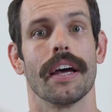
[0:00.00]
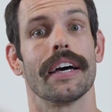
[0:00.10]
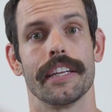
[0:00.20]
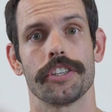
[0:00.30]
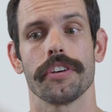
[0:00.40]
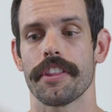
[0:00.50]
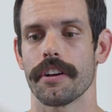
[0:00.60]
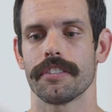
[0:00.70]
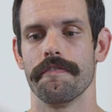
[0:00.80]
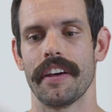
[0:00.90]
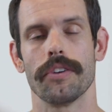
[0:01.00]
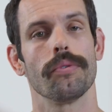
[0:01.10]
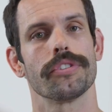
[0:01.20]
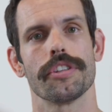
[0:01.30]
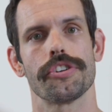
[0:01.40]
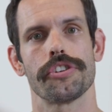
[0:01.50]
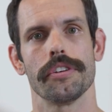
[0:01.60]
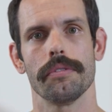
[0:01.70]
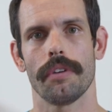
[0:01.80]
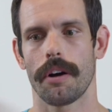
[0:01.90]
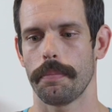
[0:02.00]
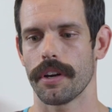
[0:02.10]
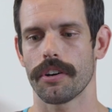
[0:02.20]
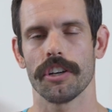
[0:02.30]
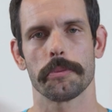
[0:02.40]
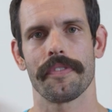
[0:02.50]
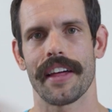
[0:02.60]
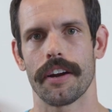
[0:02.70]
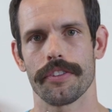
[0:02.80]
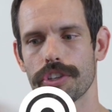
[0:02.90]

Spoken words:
Additionally, there are some vent holes in this shoe. I'll put a close-up of that on the